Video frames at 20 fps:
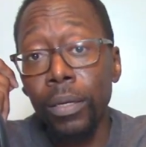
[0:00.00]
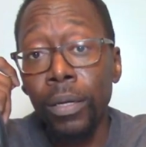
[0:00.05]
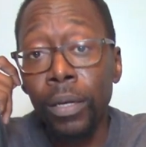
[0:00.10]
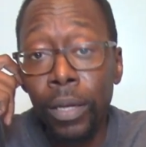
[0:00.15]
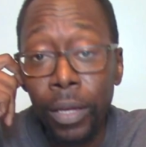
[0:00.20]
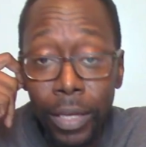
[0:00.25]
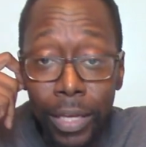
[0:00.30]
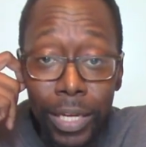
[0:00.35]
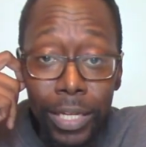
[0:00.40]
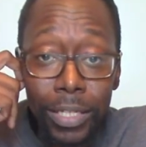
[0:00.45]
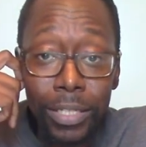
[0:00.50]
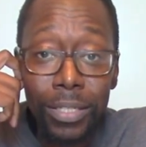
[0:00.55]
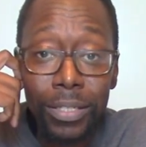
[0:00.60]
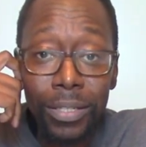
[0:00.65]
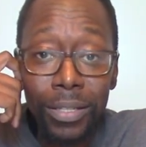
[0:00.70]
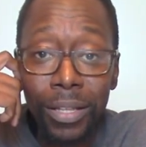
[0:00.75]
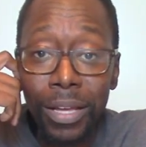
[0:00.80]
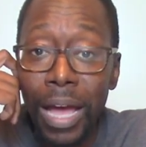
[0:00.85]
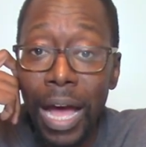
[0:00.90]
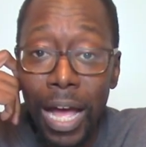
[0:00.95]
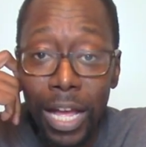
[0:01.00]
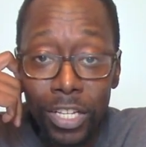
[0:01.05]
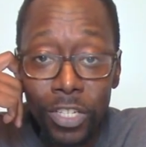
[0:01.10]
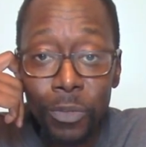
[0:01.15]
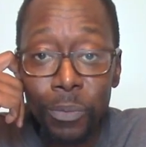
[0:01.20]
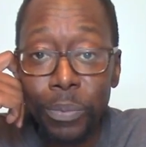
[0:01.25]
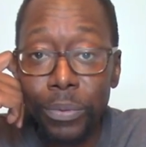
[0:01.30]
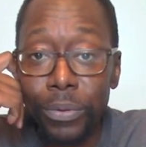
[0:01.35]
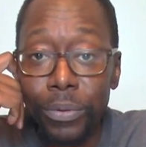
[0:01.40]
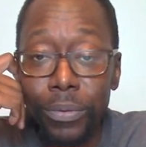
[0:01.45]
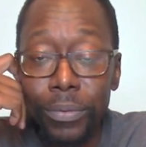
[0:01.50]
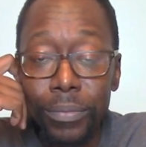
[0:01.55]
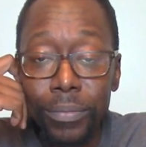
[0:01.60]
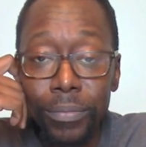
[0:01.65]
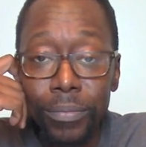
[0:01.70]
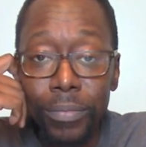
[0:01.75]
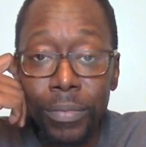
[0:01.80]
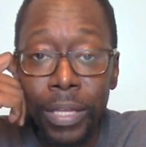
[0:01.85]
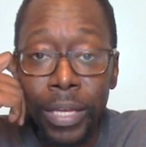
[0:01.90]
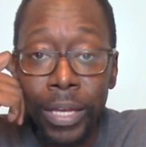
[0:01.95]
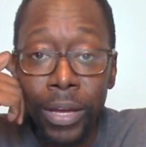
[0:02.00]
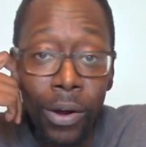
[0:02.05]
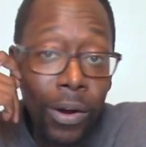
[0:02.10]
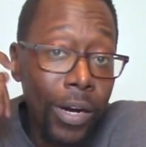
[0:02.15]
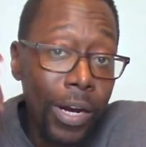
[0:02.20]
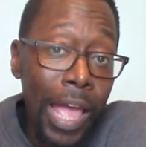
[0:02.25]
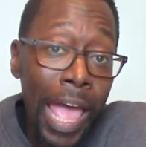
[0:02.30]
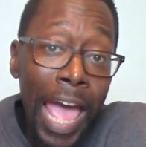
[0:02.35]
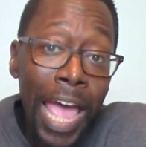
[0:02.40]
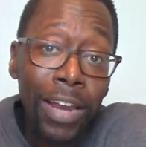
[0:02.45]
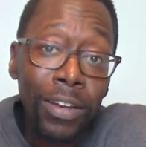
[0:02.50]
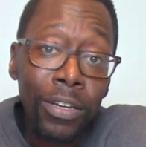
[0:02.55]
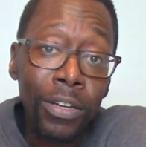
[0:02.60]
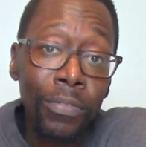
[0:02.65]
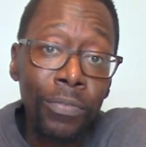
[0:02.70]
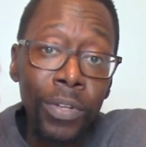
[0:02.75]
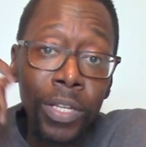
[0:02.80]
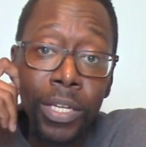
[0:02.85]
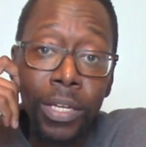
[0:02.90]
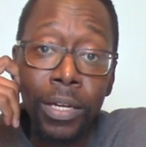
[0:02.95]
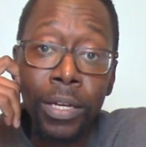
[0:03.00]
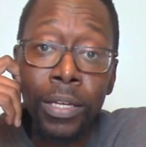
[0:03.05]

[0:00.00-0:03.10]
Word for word: against the gospel. They aren't actively